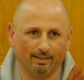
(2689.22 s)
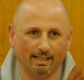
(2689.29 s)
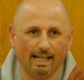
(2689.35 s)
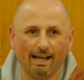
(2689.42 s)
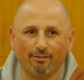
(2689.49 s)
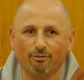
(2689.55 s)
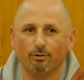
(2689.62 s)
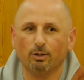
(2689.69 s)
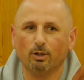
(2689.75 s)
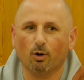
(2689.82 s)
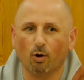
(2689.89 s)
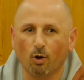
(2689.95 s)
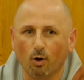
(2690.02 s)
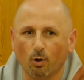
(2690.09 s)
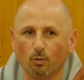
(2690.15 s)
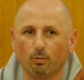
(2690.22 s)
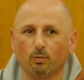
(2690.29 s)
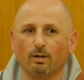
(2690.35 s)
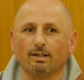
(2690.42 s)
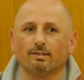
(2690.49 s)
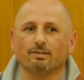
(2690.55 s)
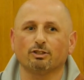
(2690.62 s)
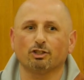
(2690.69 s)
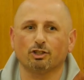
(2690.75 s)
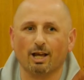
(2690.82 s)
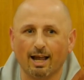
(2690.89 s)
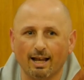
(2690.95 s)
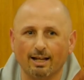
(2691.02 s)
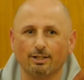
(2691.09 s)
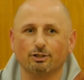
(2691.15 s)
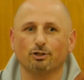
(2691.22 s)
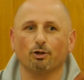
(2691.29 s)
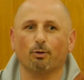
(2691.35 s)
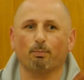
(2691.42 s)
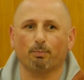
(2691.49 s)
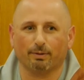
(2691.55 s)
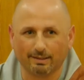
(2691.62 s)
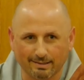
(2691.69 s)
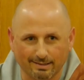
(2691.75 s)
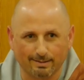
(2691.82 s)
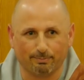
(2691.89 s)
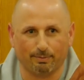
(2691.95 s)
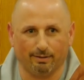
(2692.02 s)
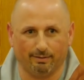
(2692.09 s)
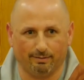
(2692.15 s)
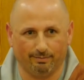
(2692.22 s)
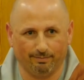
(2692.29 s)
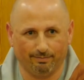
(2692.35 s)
Life will always challenge your principle.